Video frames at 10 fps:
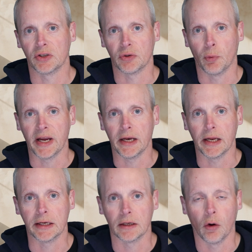is we
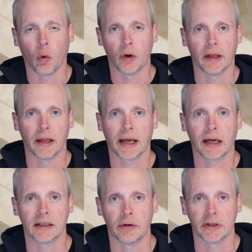need to audit the
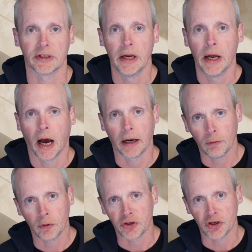categories, and I've
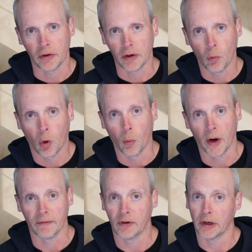already shown you one
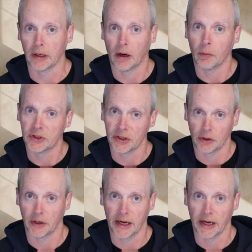way of doing that, which is on